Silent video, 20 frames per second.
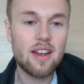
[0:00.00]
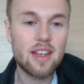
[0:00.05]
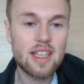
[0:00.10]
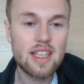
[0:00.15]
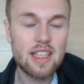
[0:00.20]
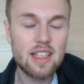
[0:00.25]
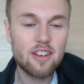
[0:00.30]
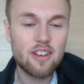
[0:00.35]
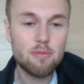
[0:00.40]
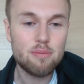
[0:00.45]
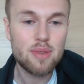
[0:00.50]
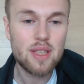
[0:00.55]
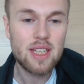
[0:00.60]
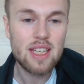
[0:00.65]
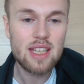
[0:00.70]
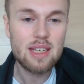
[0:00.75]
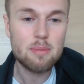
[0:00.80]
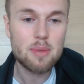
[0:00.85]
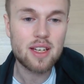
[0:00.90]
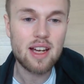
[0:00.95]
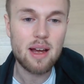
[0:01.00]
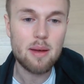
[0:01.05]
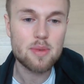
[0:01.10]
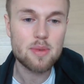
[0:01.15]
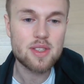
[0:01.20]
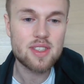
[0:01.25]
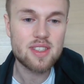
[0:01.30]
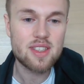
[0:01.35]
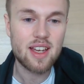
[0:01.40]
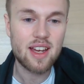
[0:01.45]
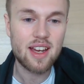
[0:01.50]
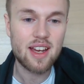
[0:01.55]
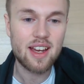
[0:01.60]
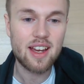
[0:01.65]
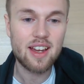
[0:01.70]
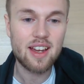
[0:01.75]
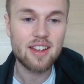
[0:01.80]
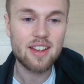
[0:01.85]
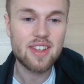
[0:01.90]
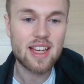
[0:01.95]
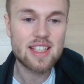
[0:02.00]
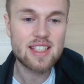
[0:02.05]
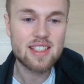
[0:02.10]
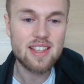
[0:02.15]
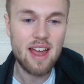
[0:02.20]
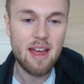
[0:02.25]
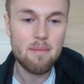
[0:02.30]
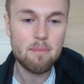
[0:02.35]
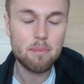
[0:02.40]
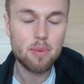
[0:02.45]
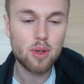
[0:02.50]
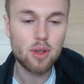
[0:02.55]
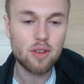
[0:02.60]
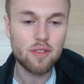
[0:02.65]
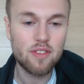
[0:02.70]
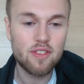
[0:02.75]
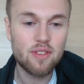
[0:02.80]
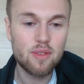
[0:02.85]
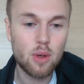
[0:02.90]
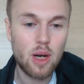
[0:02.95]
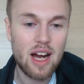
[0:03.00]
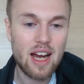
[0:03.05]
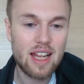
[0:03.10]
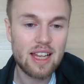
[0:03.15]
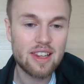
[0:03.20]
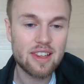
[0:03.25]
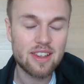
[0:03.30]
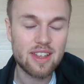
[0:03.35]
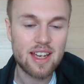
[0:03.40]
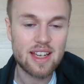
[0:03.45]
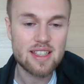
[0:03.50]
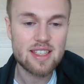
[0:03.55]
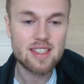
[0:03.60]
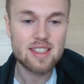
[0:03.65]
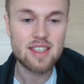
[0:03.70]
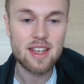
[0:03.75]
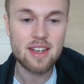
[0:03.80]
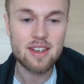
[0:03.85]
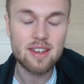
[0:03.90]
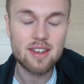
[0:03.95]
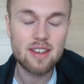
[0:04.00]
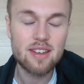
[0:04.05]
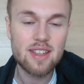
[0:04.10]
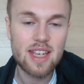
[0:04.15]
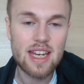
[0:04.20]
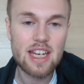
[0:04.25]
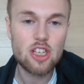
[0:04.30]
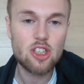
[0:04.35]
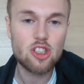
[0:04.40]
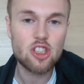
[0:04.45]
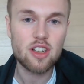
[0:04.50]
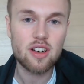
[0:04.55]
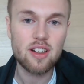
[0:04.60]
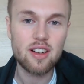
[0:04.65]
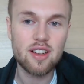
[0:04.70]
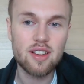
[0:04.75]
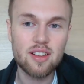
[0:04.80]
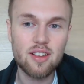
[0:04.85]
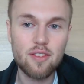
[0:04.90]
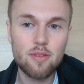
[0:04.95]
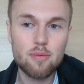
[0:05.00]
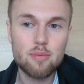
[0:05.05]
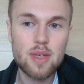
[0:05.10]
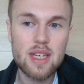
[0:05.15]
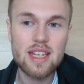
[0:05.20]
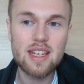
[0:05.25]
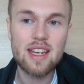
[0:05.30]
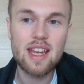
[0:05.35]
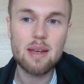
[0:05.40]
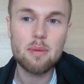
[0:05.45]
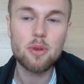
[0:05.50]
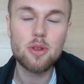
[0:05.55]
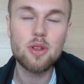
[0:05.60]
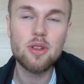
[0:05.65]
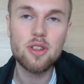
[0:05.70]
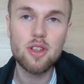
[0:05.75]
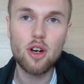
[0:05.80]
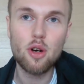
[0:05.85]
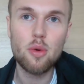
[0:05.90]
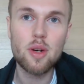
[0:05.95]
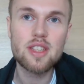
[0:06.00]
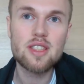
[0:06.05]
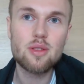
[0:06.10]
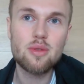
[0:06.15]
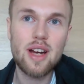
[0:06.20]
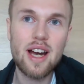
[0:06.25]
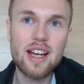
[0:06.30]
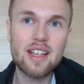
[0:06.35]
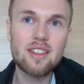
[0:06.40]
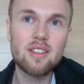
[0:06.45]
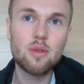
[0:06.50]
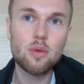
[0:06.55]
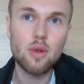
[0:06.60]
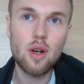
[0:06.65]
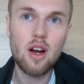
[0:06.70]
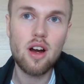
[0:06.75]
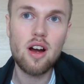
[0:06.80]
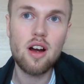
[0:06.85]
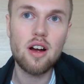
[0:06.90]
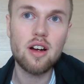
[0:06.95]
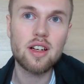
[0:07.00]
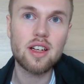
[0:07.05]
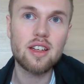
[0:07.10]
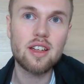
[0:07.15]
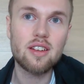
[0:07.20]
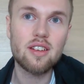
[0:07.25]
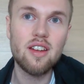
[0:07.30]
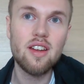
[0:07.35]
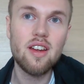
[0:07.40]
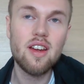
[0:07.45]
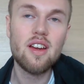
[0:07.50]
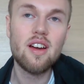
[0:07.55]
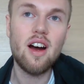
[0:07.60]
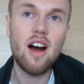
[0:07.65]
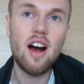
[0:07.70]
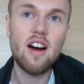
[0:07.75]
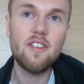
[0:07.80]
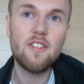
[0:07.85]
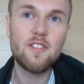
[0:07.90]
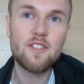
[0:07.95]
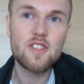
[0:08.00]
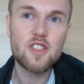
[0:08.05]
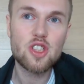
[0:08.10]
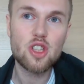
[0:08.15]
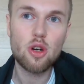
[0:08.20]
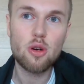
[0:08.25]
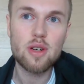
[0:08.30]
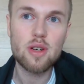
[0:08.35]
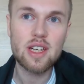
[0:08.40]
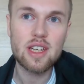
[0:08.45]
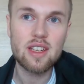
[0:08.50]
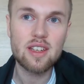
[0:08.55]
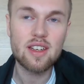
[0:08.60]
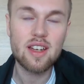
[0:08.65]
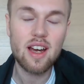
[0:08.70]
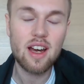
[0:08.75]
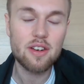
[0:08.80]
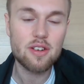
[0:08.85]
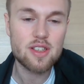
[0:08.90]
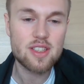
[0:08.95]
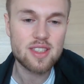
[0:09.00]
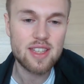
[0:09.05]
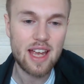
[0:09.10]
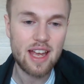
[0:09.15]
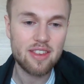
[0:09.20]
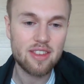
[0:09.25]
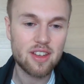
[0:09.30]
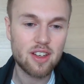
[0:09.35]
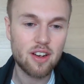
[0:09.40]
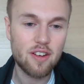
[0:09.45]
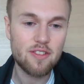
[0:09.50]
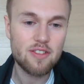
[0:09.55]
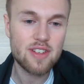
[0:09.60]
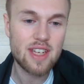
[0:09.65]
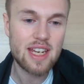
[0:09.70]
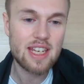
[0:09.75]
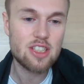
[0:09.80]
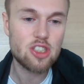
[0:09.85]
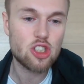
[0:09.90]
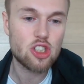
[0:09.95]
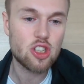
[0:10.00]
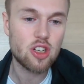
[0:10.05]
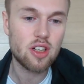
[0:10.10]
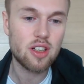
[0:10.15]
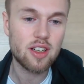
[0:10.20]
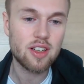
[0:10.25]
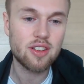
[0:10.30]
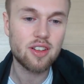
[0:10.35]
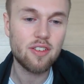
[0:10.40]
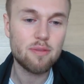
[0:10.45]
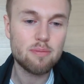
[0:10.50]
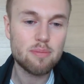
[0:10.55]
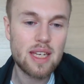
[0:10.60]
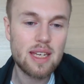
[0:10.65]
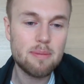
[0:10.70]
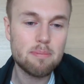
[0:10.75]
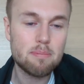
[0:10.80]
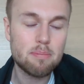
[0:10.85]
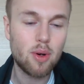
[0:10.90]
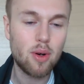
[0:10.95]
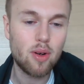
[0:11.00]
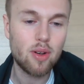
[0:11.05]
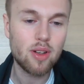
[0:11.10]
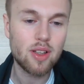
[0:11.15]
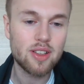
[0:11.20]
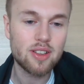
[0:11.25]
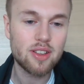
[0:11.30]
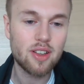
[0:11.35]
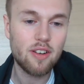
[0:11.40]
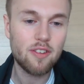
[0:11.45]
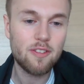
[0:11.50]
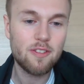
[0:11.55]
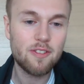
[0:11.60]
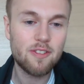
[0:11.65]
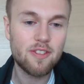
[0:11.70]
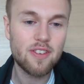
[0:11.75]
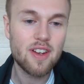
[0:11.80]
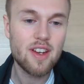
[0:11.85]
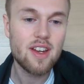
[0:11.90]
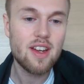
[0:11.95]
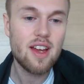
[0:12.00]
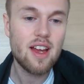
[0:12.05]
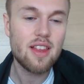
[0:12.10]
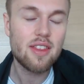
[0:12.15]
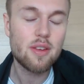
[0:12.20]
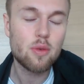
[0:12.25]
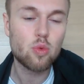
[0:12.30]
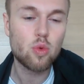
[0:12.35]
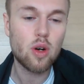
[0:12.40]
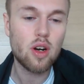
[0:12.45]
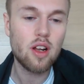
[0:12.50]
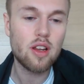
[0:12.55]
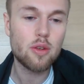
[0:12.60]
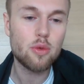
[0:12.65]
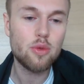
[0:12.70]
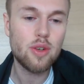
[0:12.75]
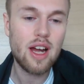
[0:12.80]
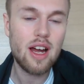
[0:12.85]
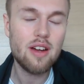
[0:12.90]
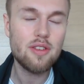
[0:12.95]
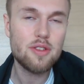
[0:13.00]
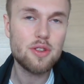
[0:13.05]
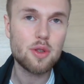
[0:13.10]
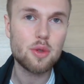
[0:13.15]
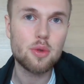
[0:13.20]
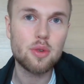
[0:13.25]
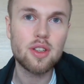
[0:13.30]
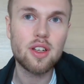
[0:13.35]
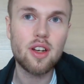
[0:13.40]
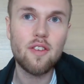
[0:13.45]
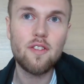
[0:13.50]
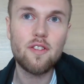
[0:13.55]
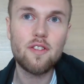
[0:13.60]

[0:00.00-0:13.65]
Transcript: ENFP becomes the example of wildness and nature and of being able to know what's right and wrong and of showing an understanding of nature and of people and of the world around you and of